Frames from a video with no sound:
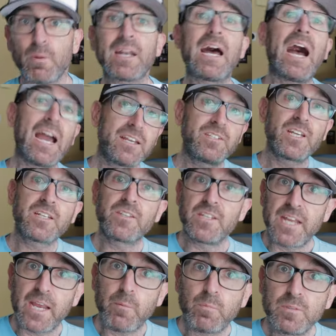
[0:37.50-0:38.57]
but I dig the
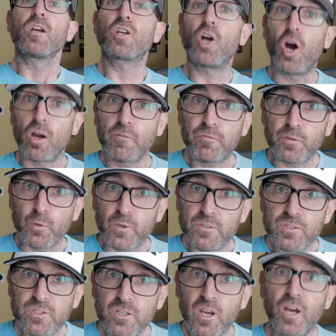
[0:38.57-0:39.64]
name.
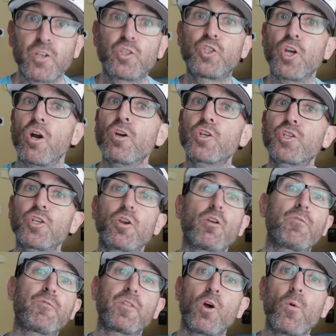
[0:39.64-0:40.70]
Confluence, a junction or
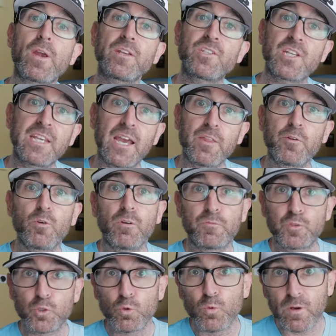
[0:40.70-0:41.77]
flowing together of
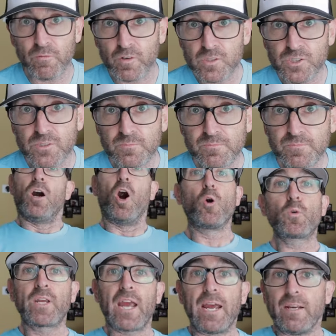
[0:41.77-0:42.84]
two rivers.
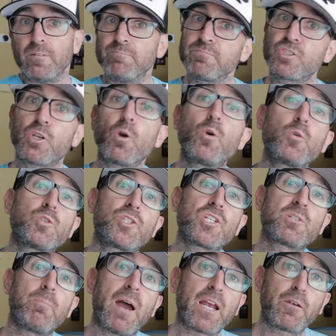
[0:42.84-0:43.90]
Okay, so who's
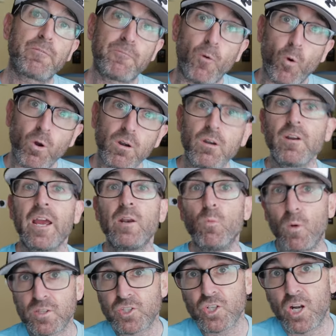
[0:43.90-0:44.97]
this bike for and
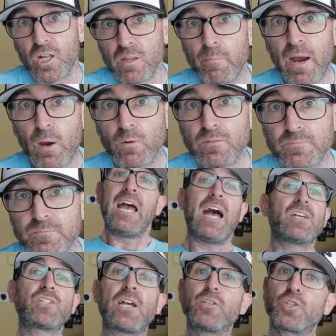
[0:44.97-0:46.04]
what's it all about?
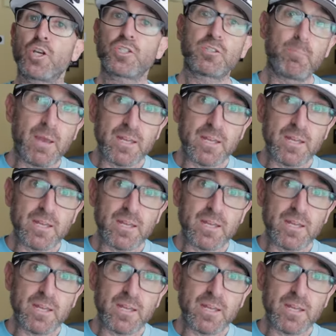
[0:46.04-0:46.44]
As I just